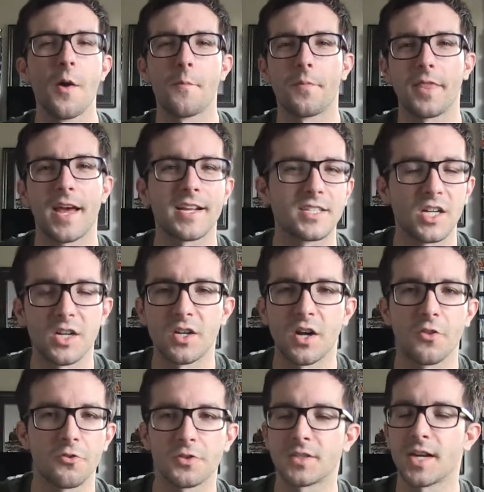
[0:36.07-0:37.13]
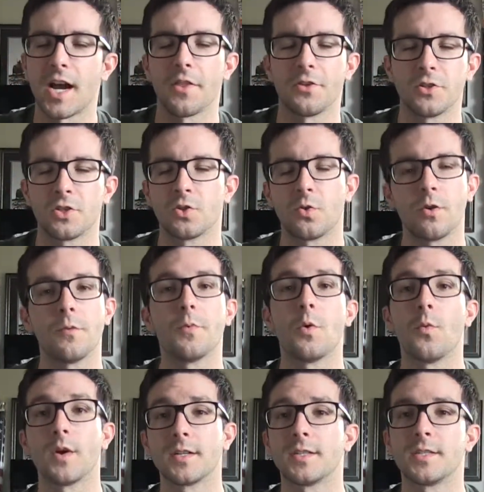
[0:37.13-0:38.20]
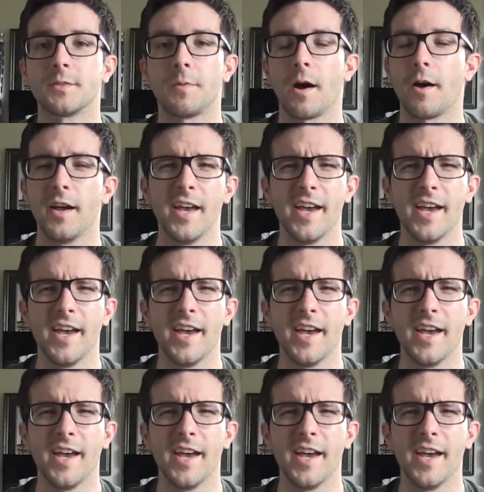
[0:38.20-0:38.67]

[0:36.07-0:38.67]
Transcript: But that's another side of the story. But what's this about?